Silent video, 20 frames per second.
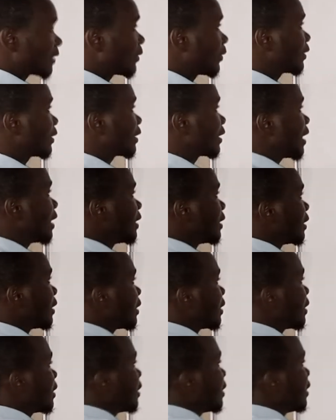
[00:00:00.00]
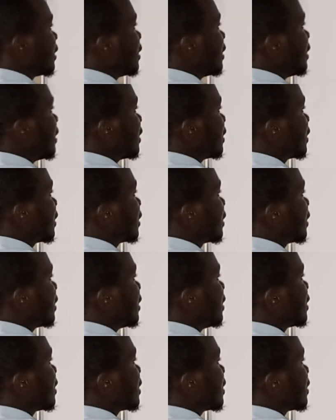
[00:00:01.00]
does not change. It
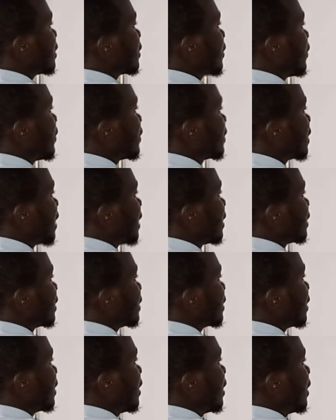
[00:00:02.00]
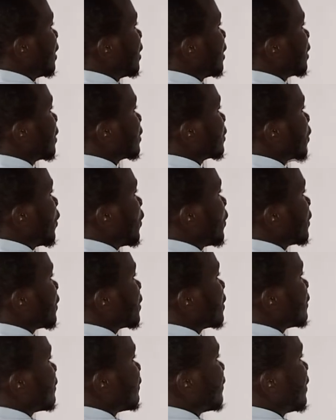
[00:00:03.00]
is constant. So
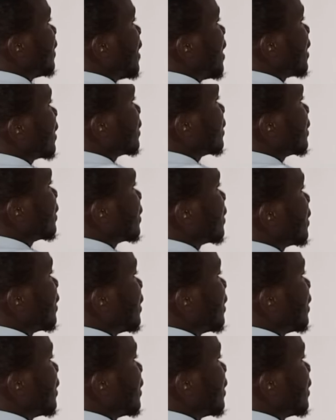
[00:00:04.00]
this is vx,